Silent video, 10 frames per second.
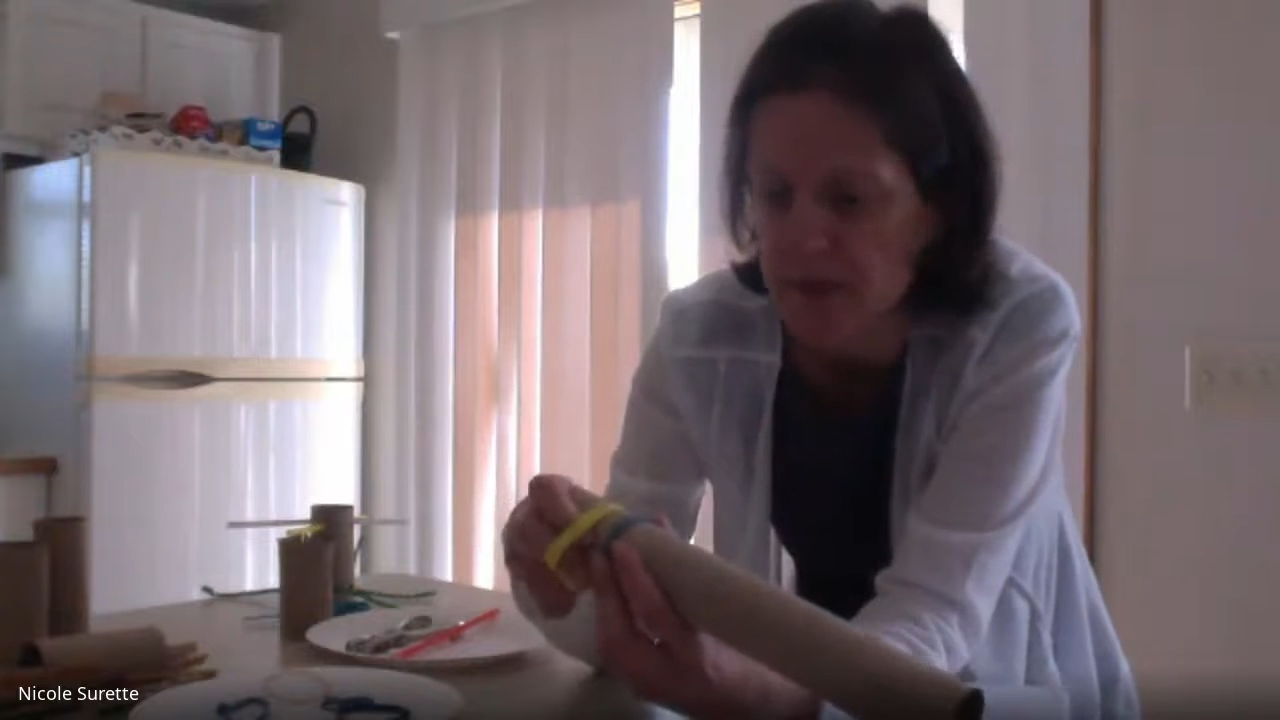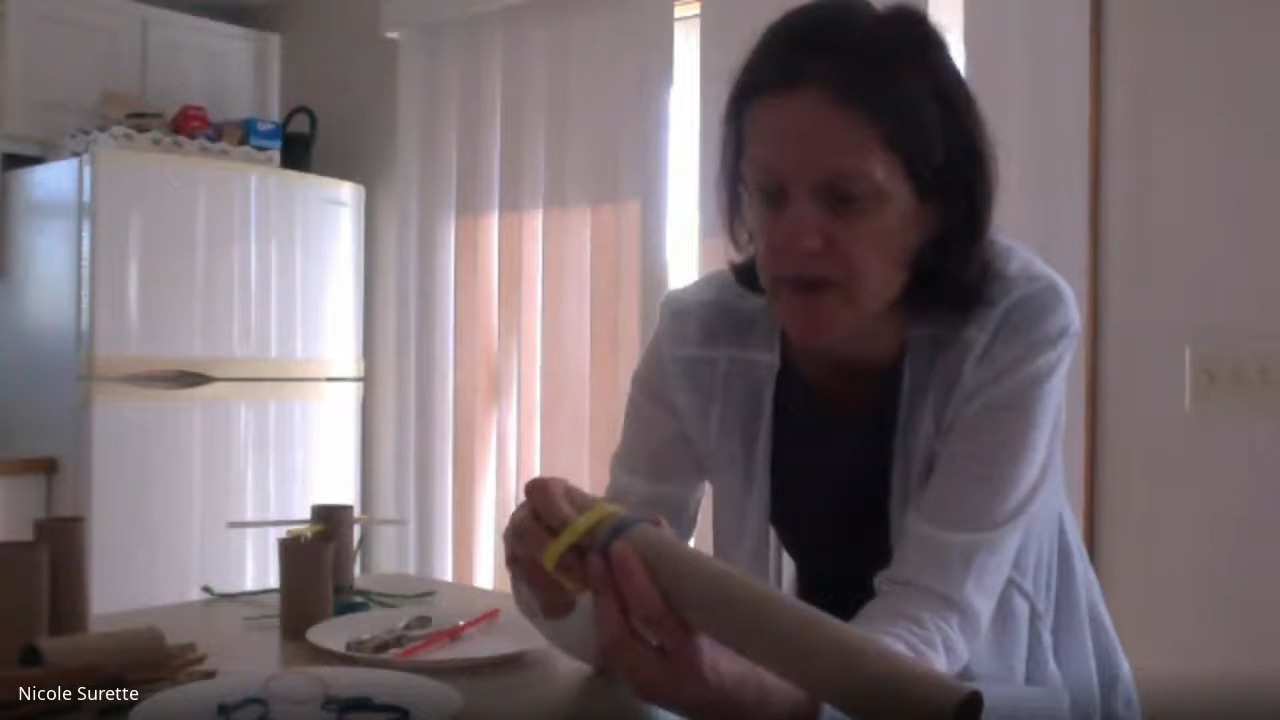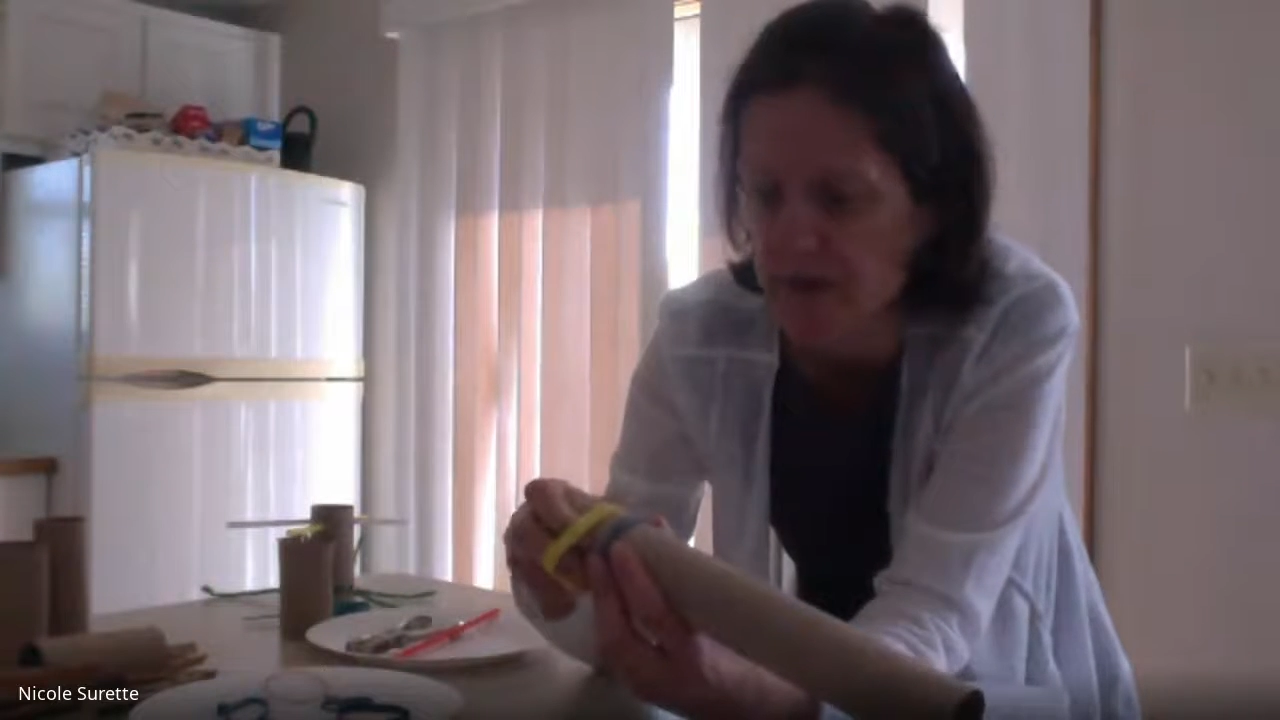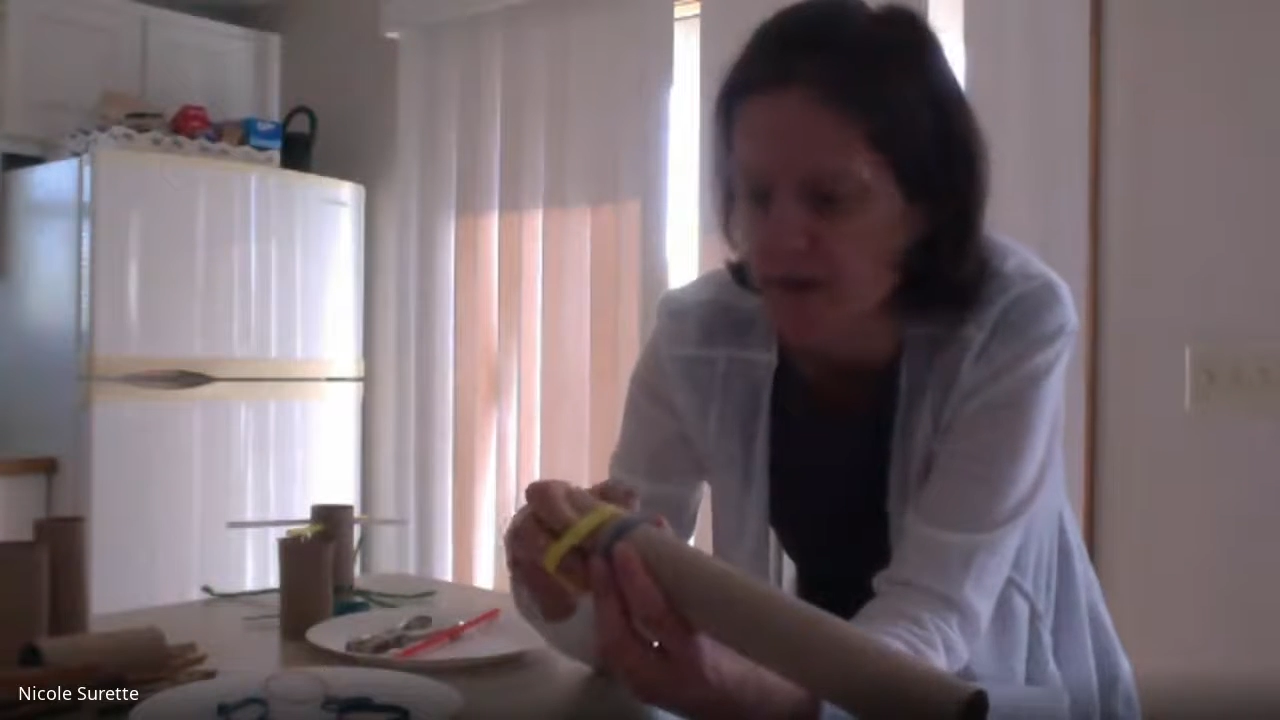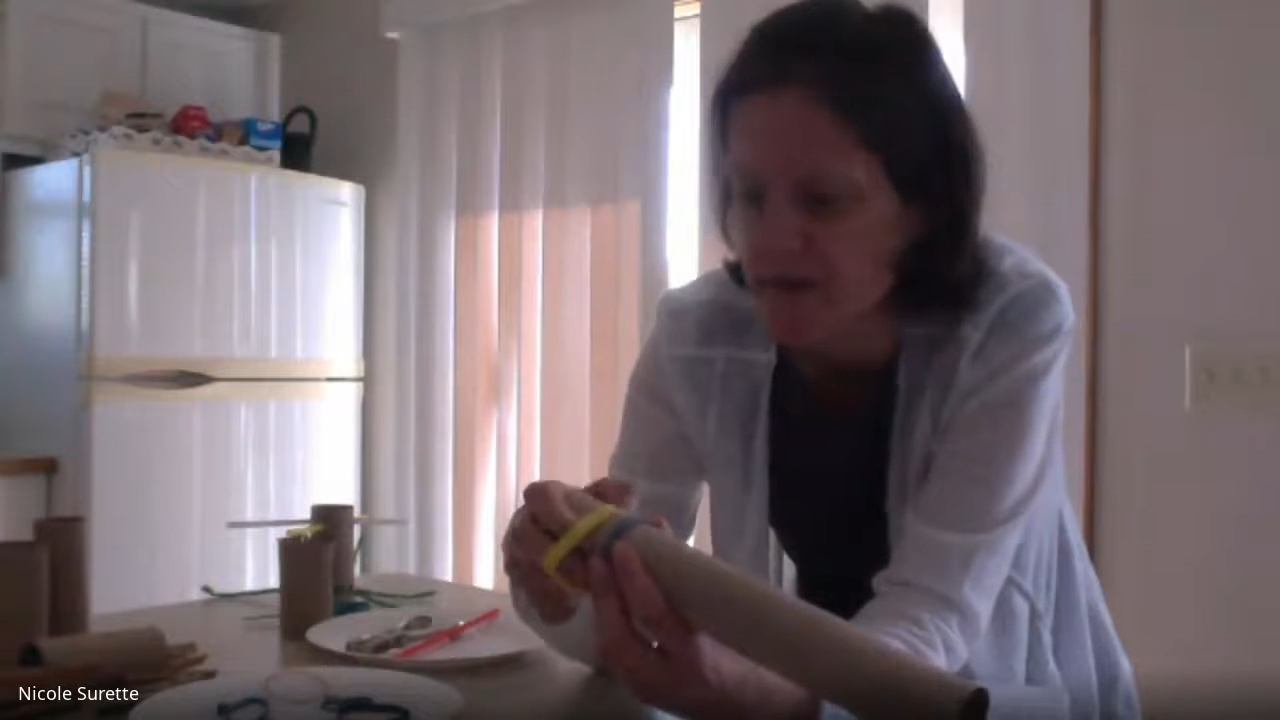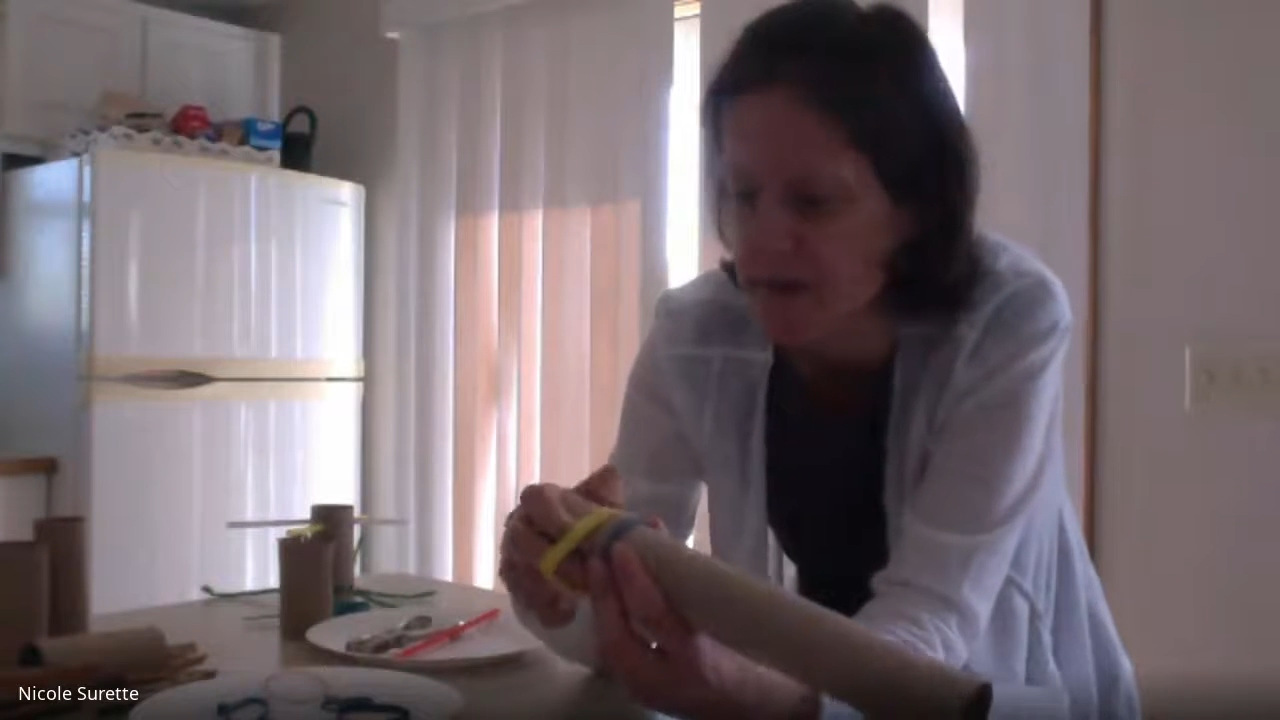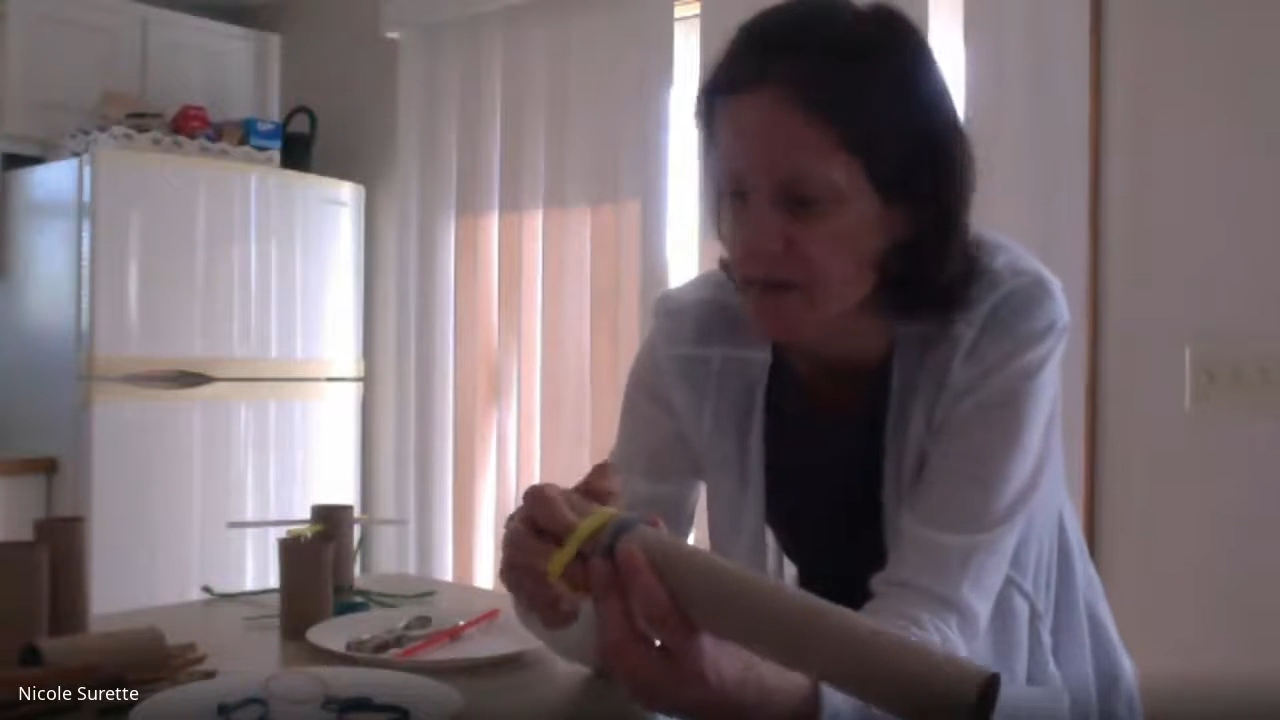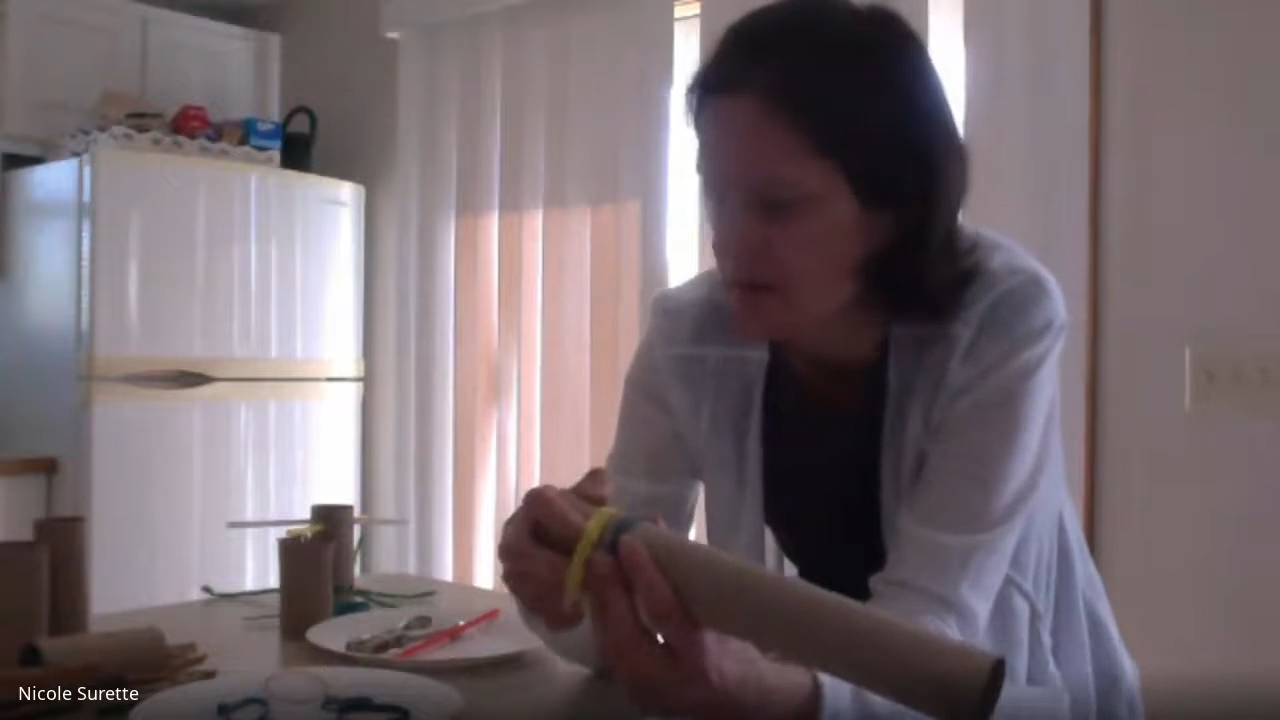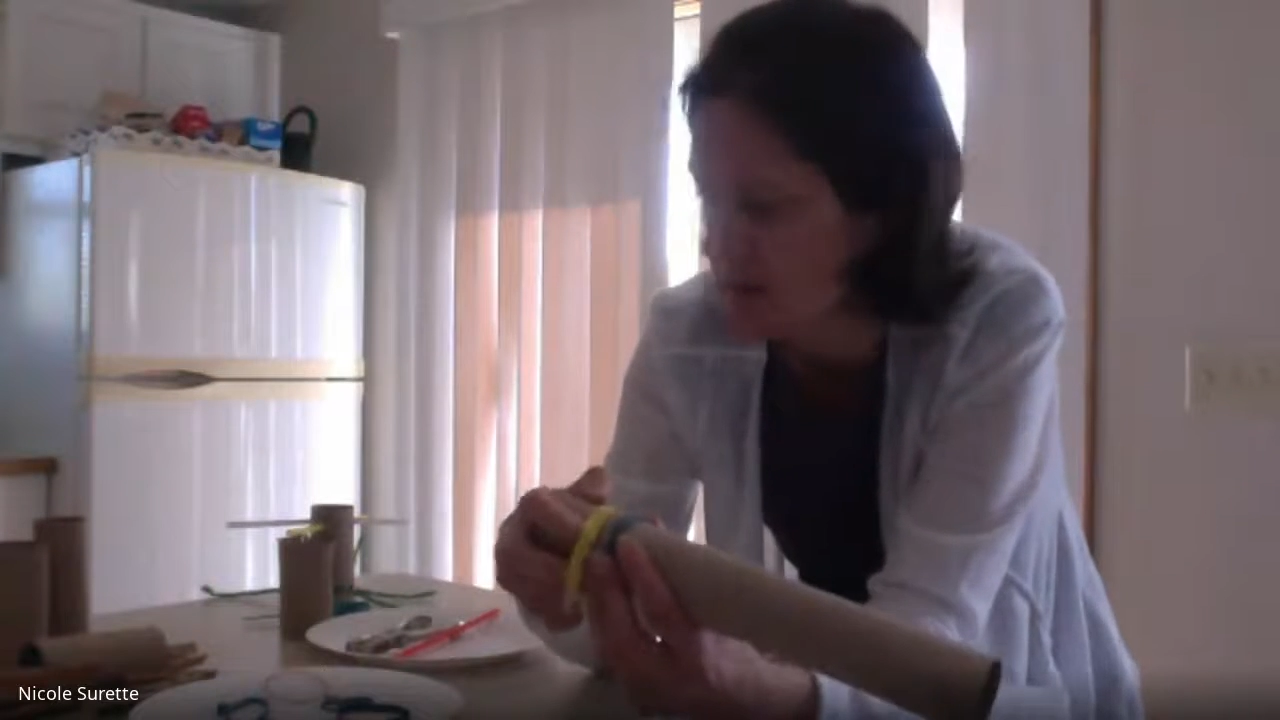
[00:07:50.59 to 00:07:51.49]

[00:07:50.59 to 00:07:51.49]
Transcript: on there.